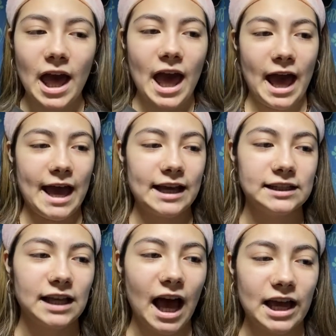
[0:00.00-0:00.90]
And
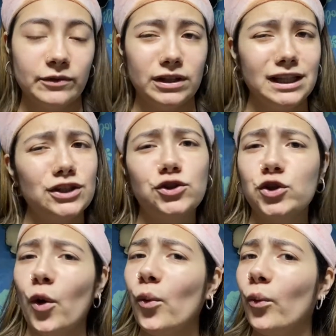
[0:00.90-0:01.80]
I really
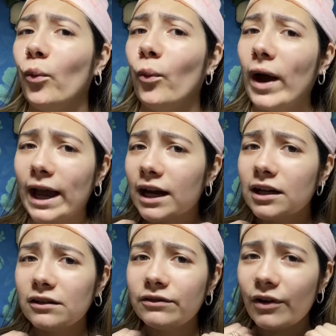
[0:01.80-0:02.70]
don't
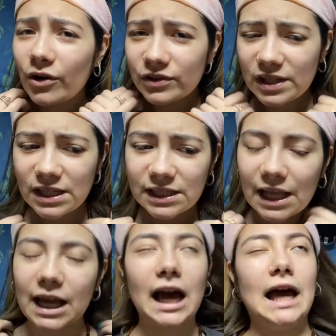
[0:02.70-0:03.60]
wear falsies.
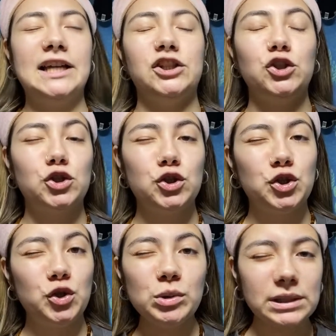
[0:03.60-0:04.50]
Like I
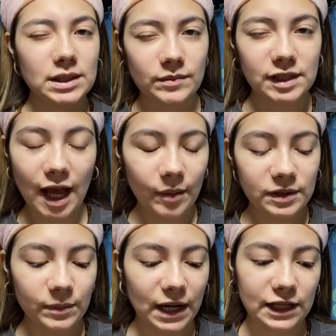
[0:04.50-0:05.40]
do sometimes,
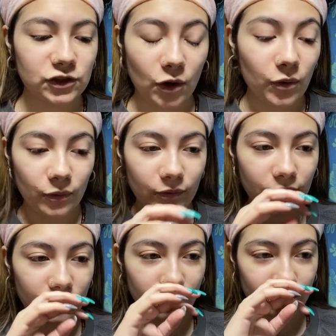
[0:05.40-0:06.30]
but I don't
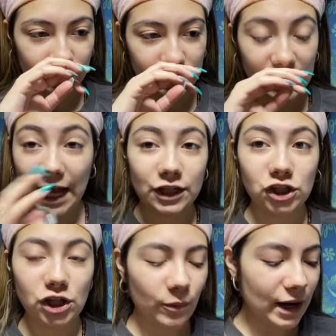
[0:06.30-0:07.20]
tend
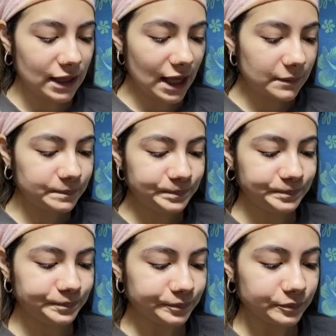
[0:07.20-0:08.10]
to wear them.
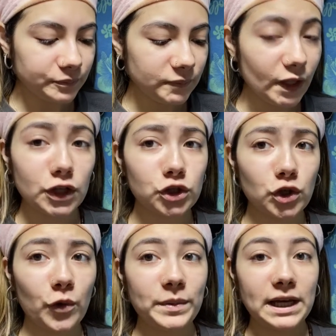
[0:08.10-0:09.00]

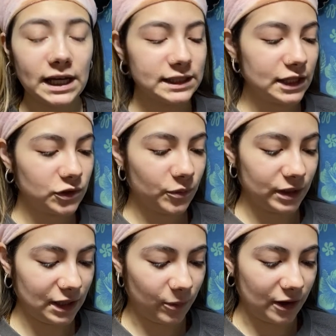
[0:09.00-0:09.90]
So because I don't
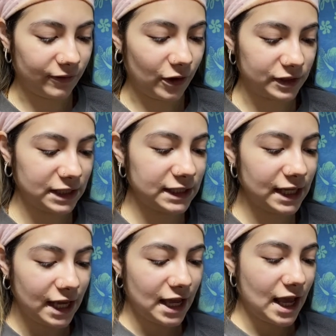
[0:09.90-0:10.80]
really wear falsies,
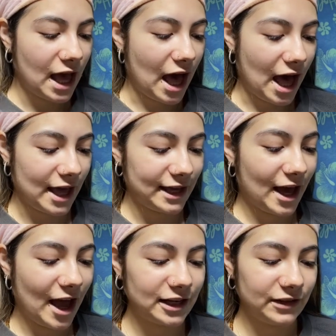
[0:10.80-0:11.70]
I
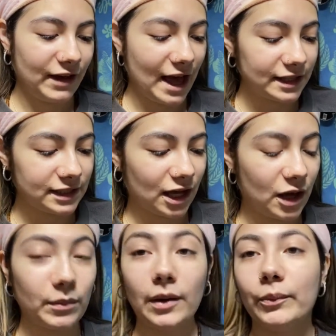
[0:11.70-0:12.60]
kind of had to
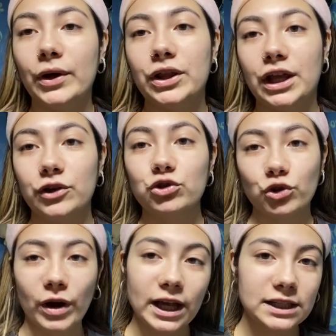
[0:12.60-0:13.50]
come up with a
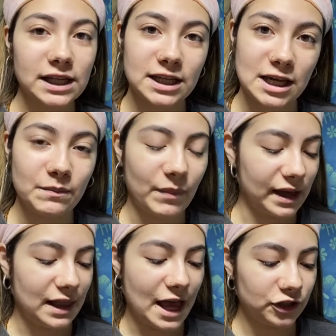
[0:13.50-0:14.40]
trick to keep my
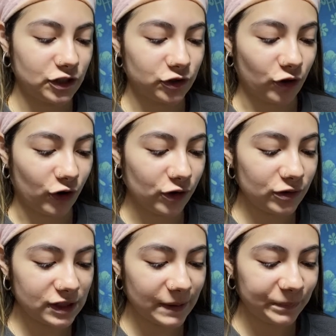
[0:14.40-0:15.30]
lashes curled.